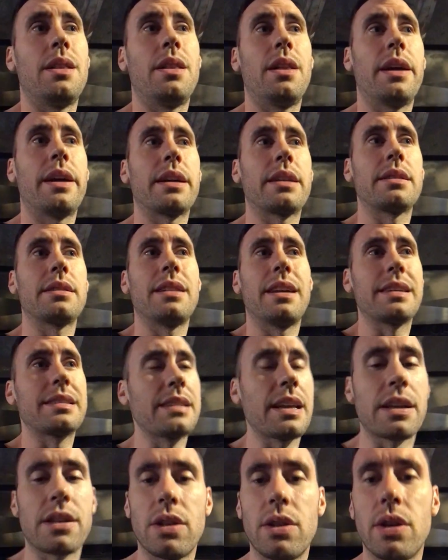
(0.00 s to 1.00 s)

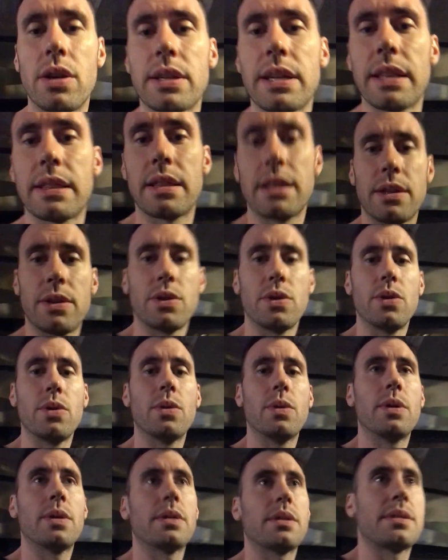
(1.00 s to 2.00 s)
take a look at the
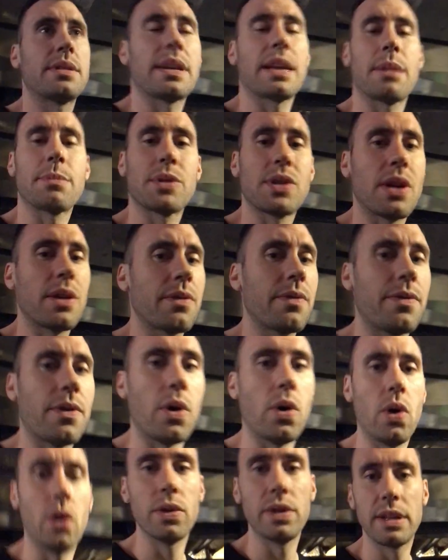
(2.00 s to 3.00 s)
new Samsung
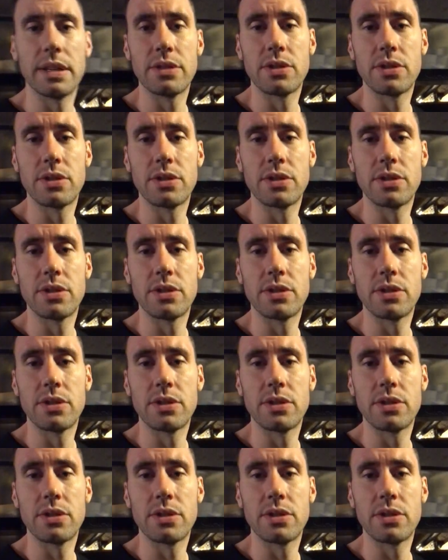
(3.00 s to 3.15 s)
Fold.